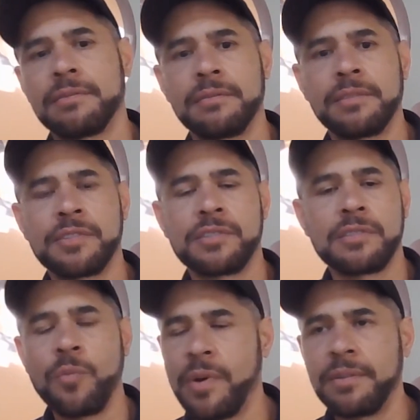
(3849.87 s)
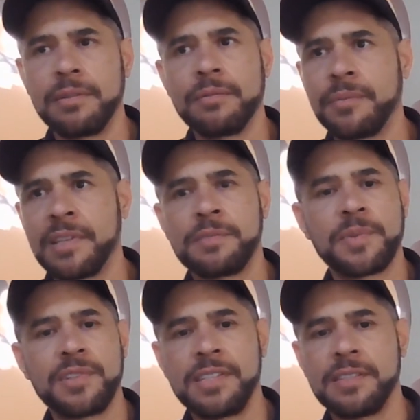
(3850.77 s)
there's someone with
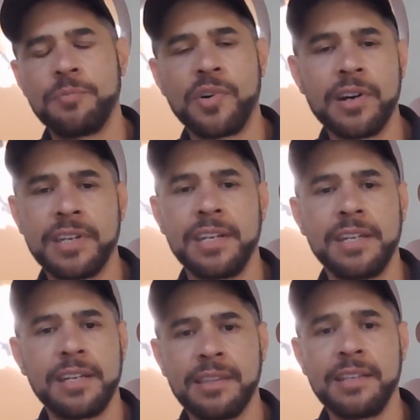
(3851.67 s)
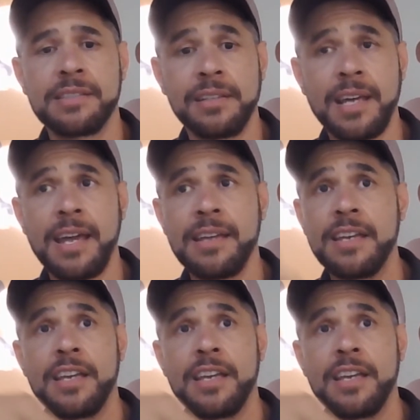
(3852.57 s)
expertise in marketing and things like that.